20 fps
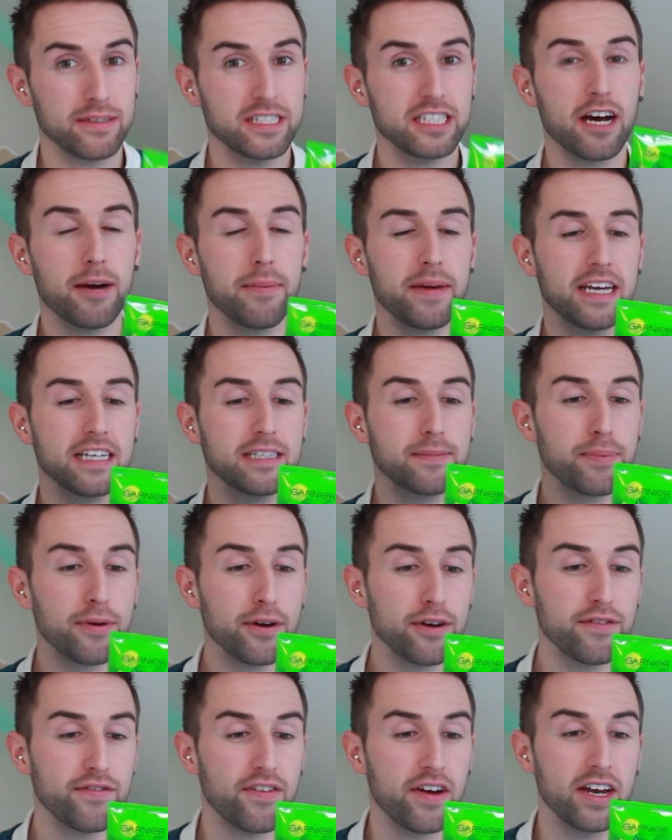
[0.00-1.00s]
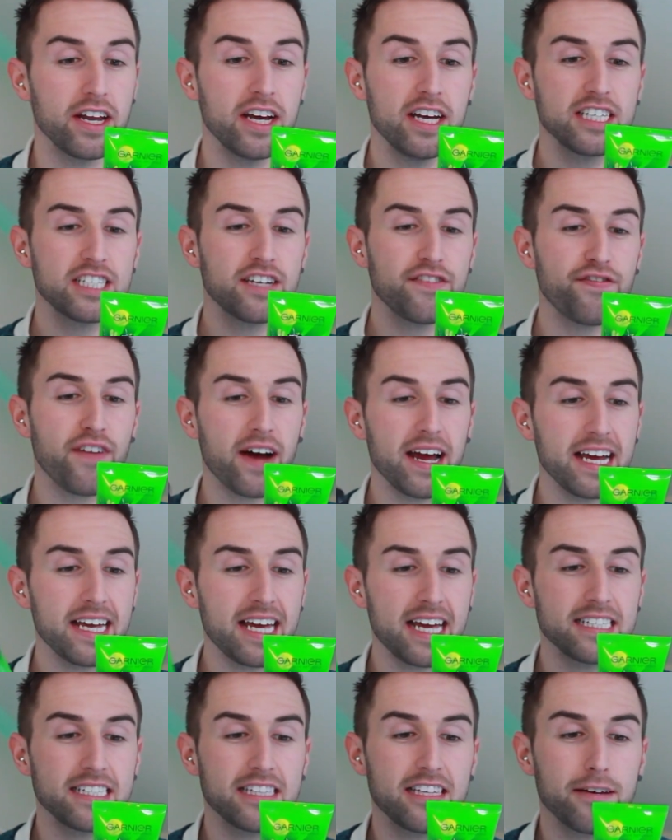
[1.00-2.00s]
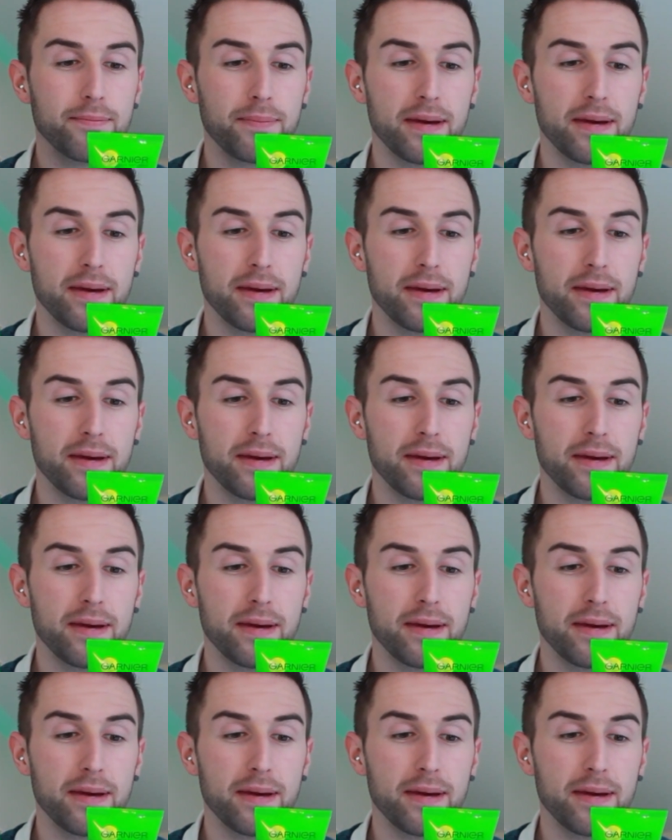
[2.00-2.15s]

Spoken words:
Wasabi is proven to fight against the